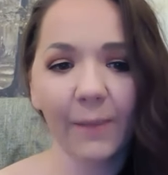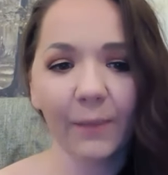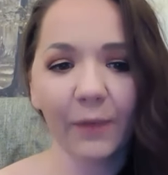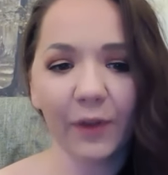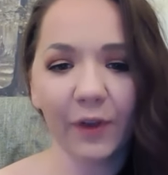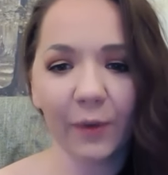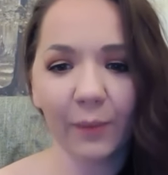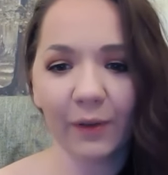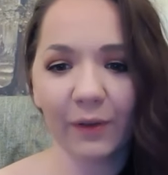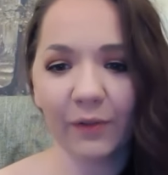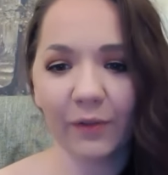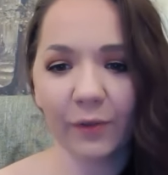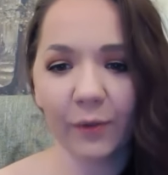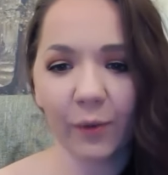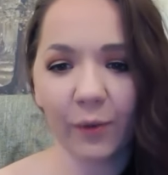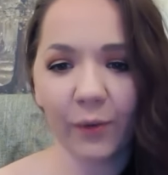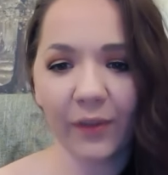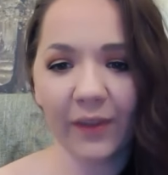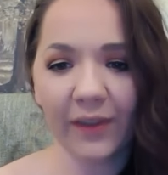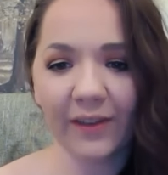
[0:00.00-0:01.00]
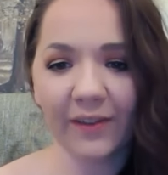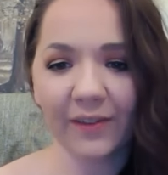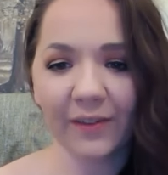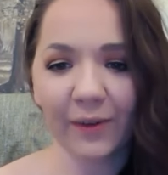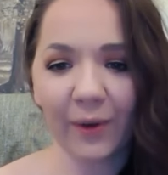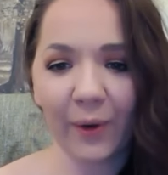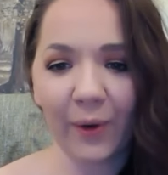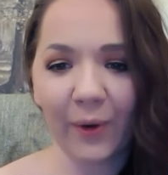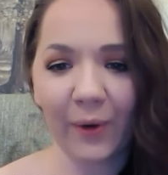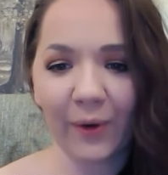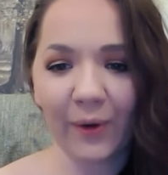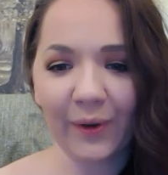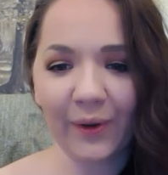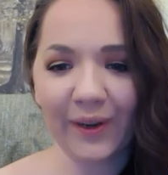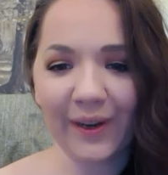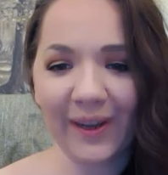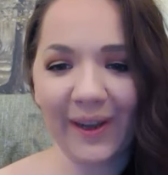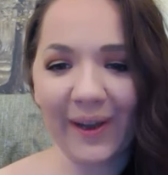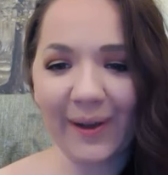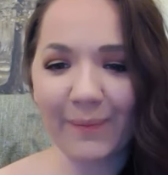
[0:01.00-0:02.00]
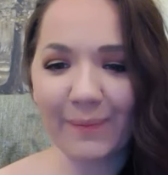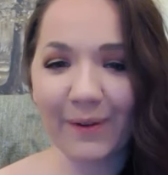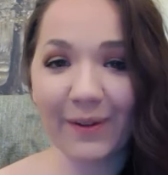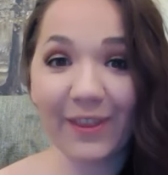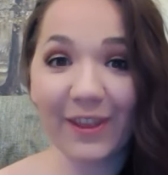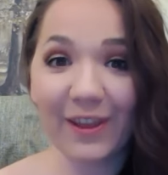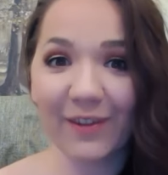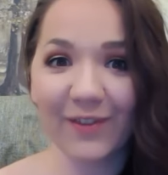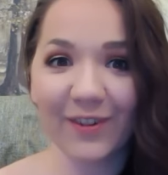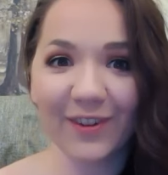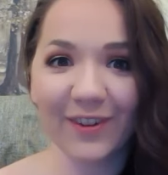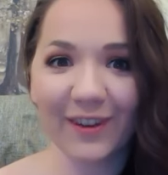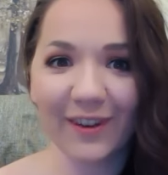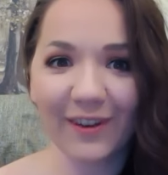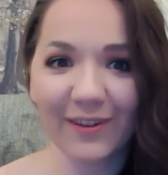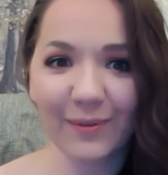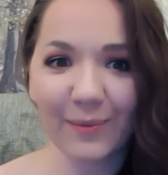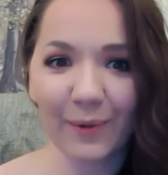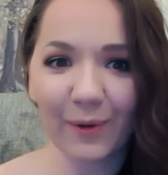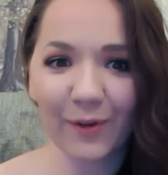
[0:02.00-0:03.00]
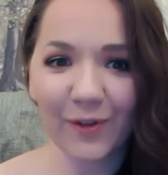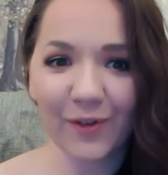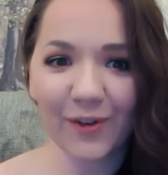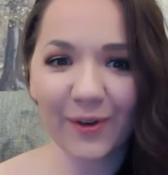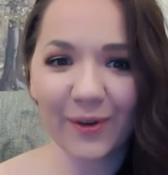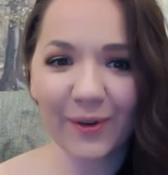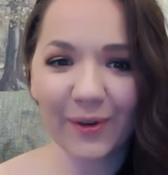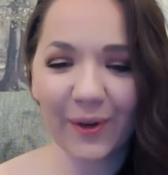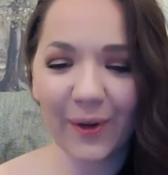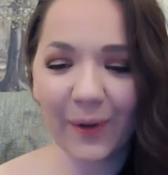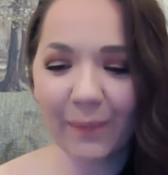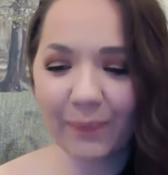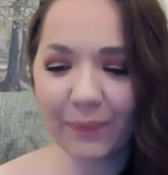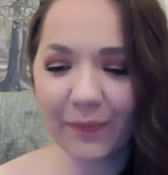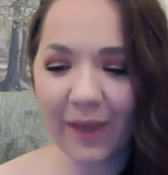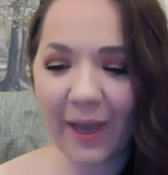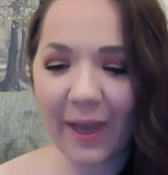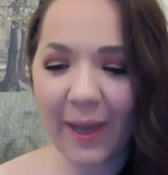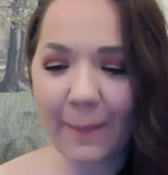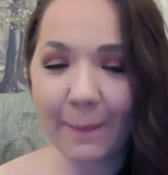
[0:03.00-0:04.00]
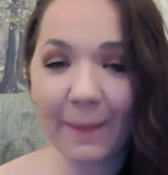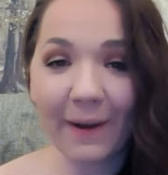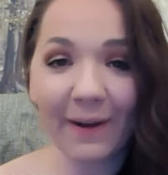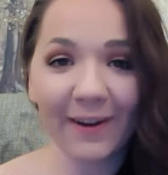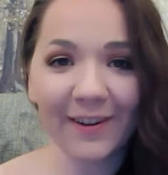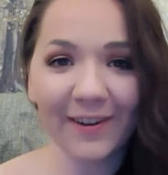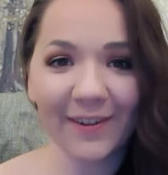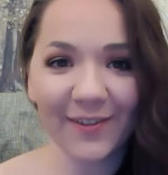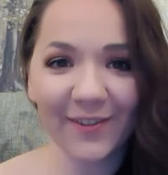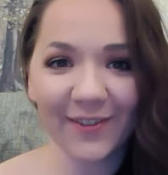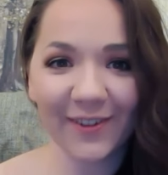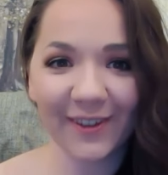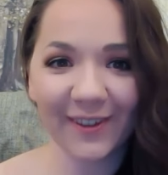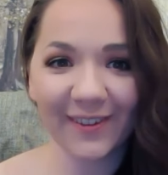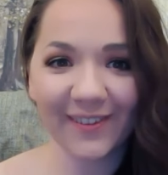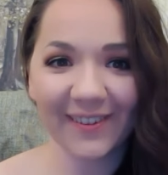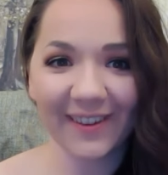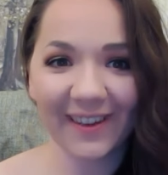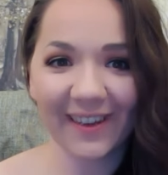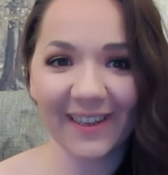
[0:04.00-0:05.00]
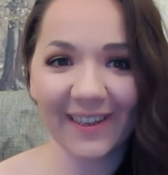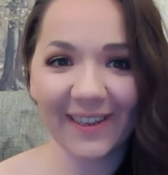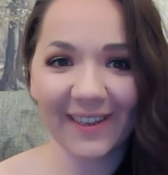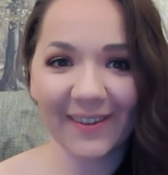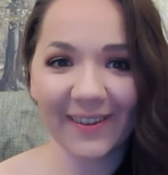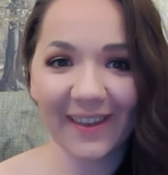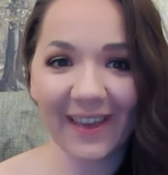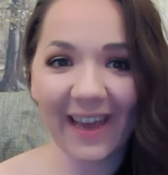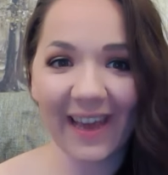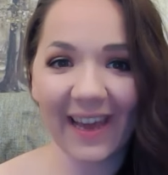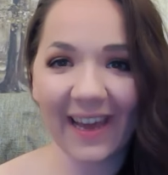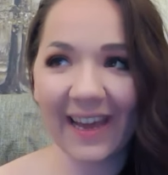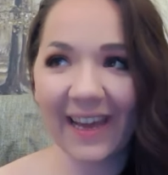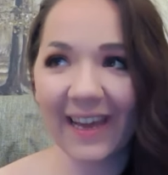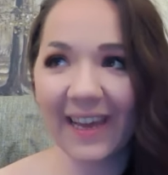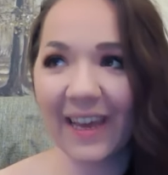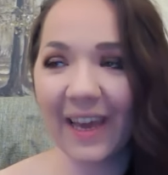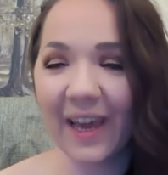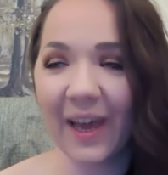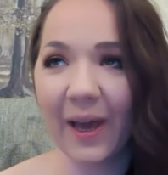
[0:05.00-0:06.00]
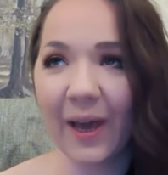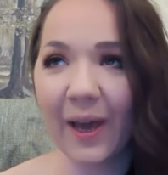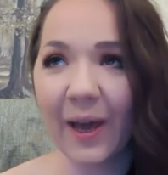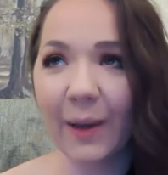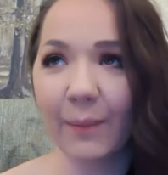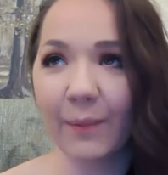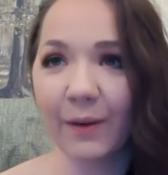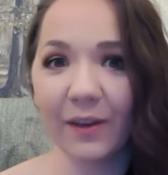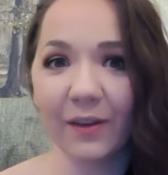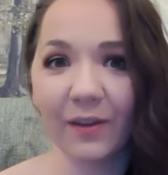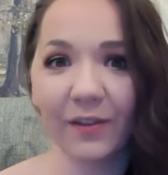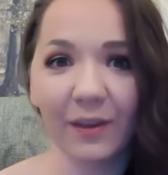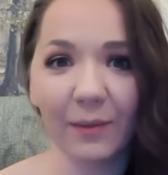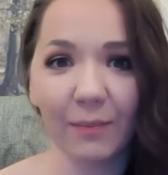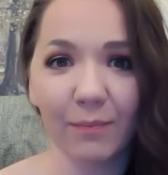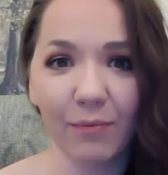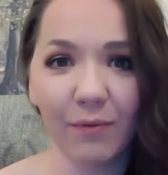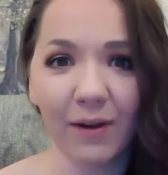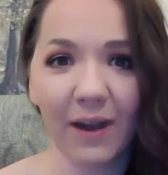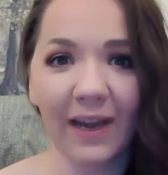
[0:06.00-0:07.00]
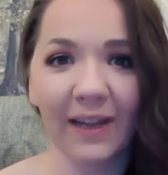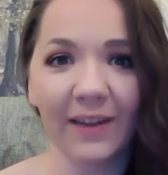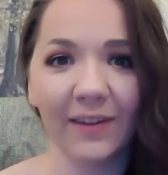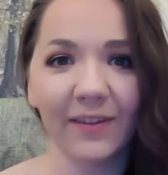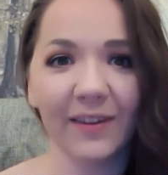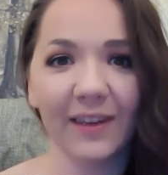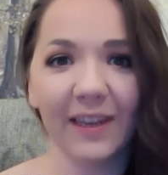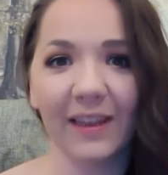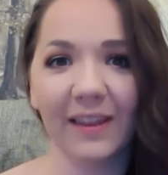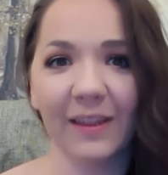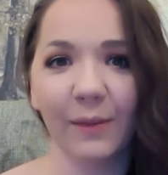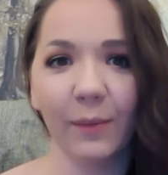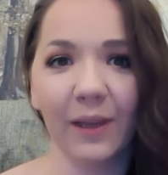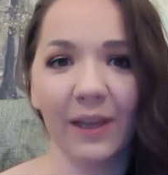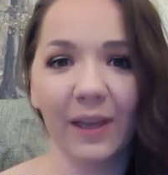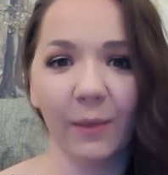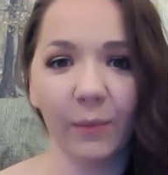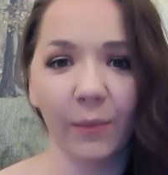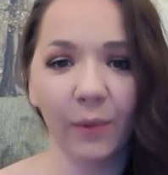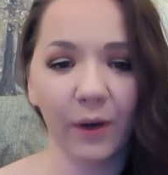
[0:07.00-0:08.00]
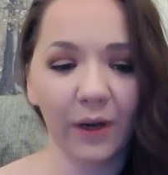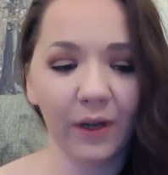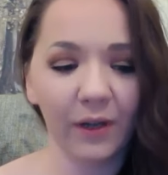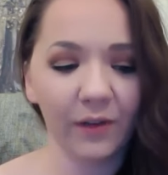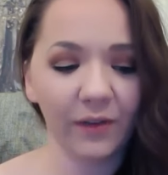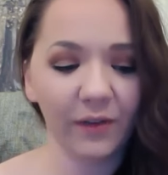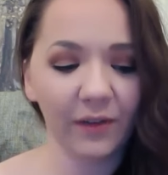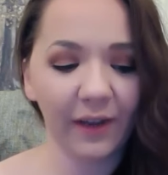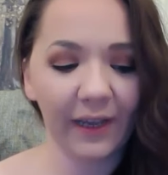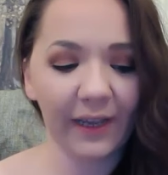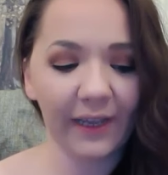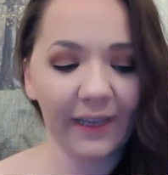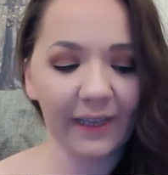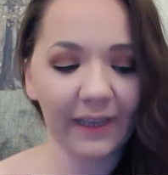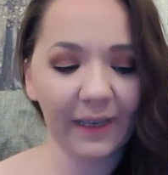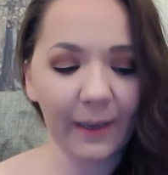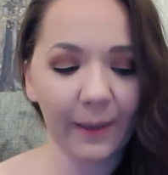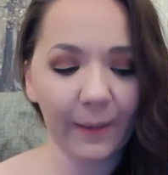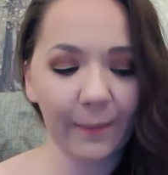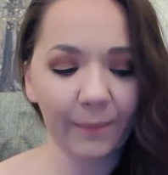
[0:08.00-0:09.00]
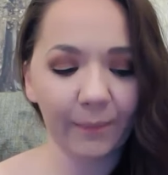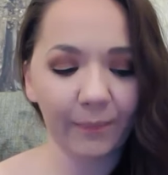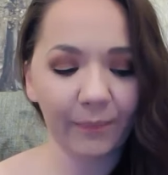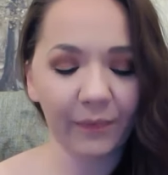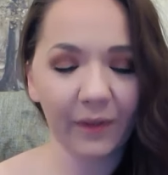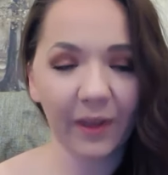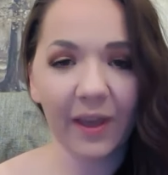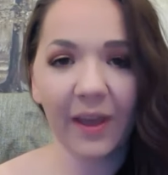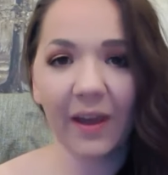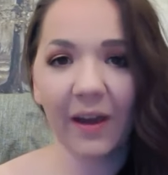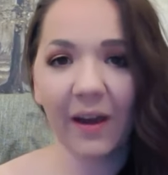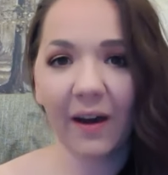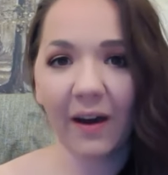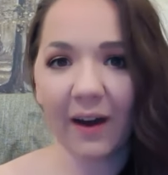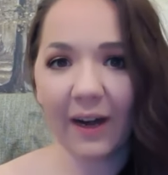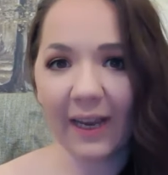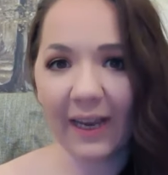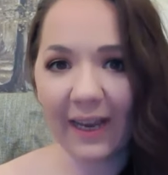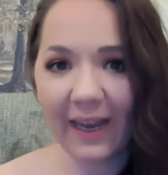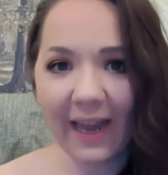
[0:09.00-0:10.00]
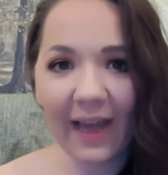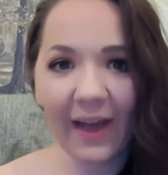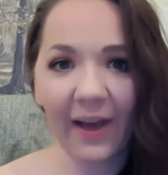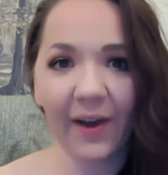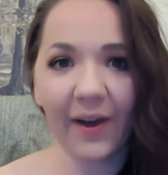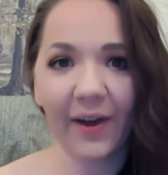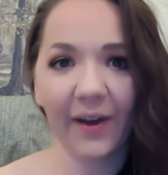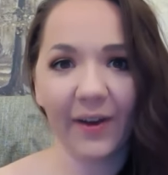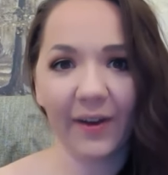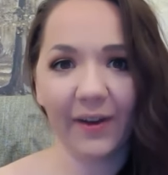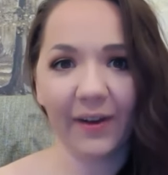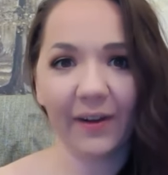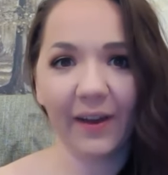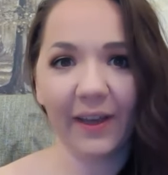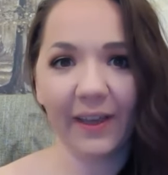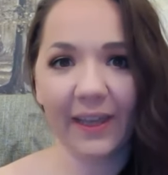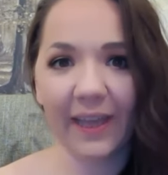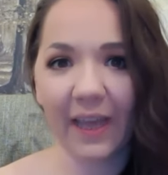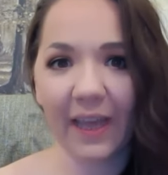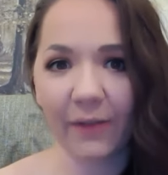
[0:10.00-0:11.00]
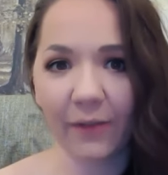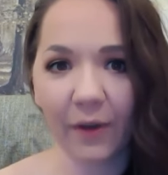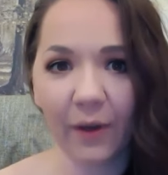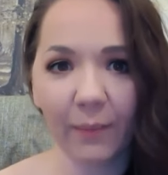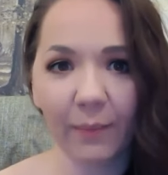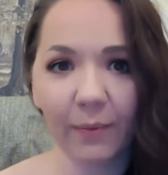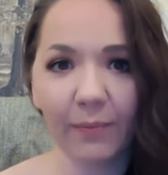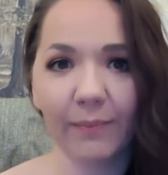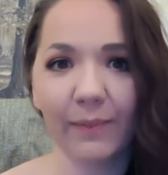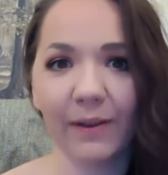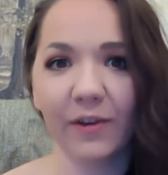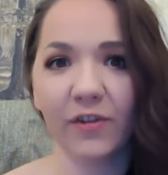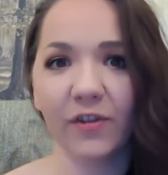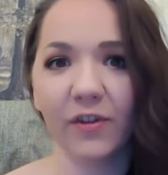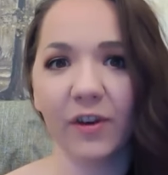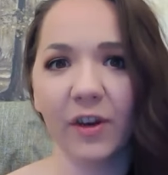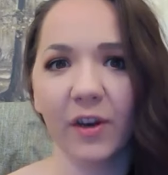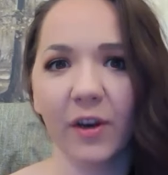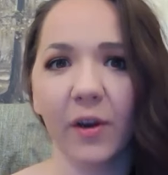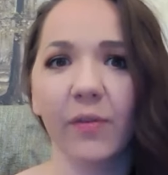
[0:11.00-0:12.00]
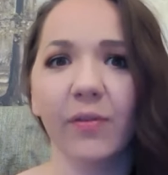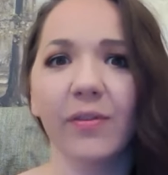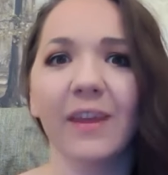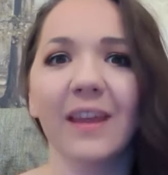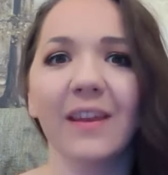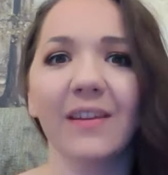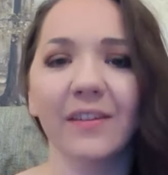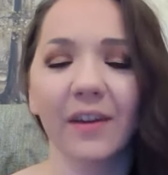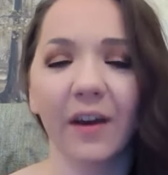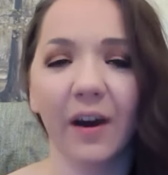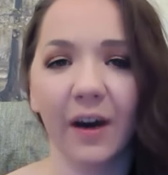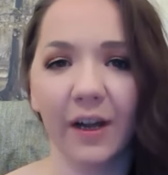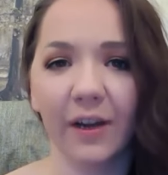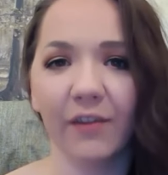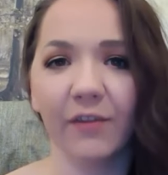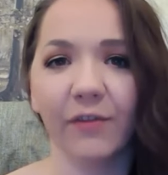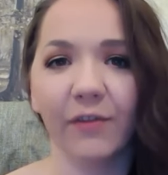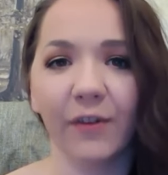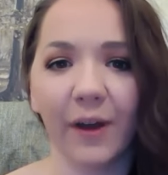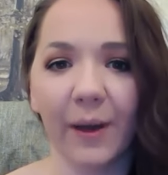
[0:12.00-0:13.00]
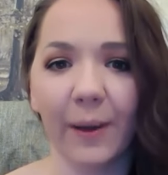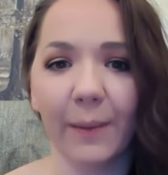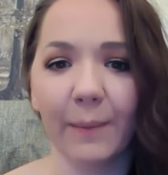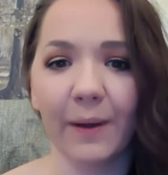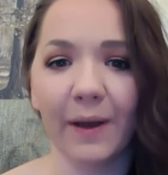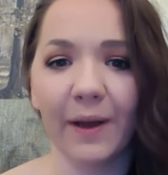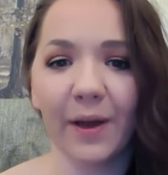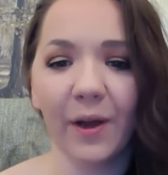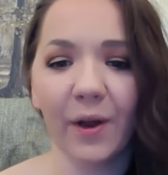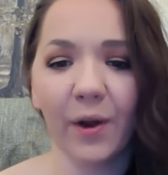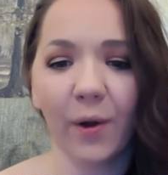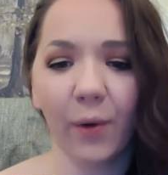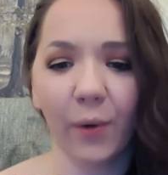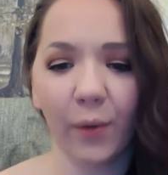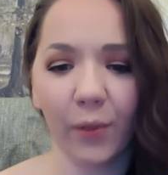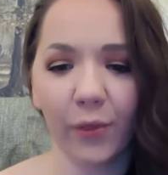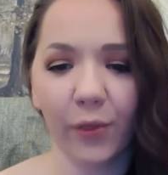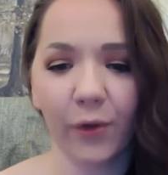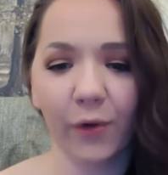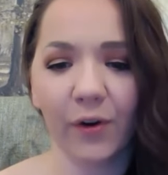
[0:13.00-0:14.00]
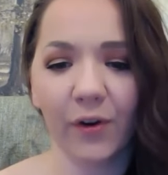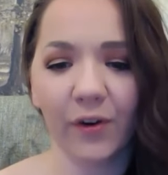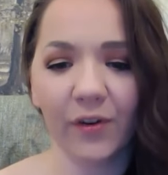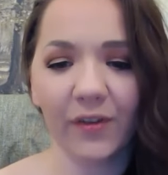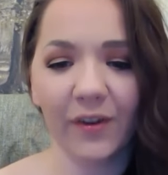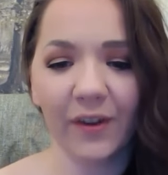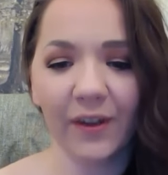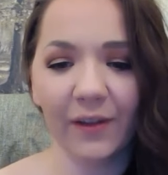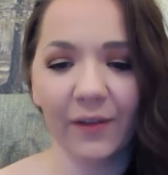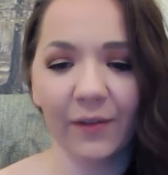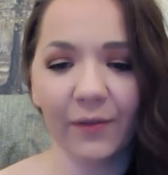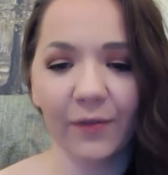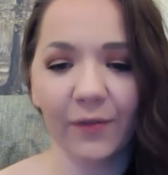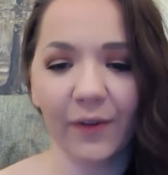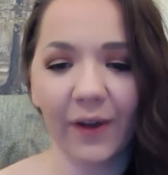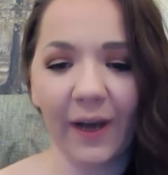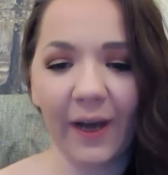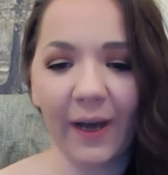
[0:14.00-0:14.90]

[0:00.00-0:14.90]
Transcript: We saw this on whether you've decided to watch it or not, Married at First Sight UK, where you see Brad saying weird words like, I let her, I gave her permission, these kind of authoritative